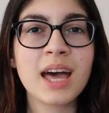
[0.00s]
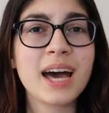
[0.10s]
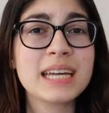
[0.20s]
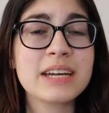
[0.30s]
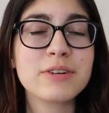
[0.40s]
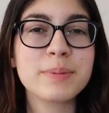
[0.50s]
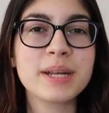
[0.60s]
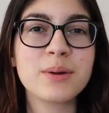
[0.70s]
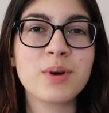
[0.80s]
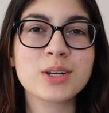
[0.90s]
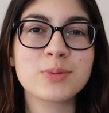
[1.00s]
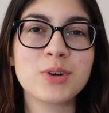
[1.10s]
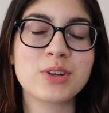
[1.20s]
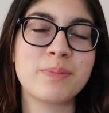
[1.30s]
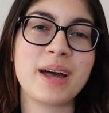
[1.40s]
Hi everybody, welcome,
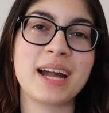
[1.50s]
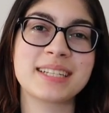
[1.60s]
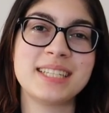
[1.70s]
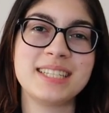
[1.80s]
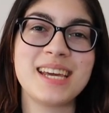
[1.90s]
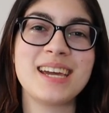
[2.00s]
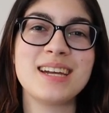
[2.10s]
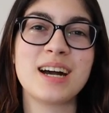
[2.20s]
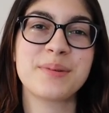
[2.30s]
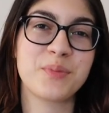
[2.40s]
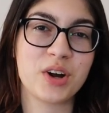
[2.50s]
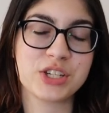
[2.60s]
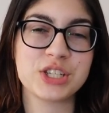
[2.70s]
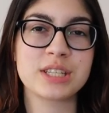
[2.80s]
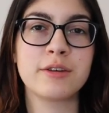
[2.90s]
welcome back. Today I'm
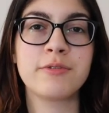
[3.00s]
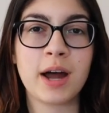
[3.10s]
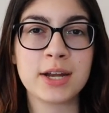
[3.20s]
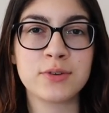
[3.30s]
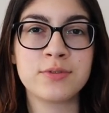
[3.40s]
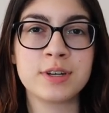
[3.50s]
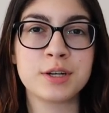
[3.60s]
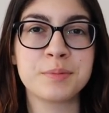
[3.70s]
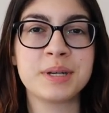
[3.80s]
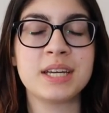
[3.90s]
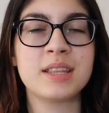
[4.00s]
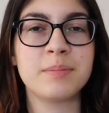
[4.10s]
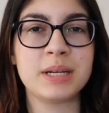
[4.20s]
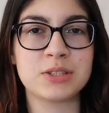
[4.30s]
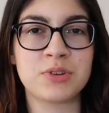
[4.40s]
watching the final film in the
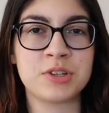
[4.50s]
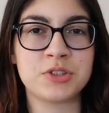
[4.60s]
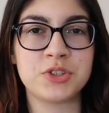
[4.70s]
Maze Runner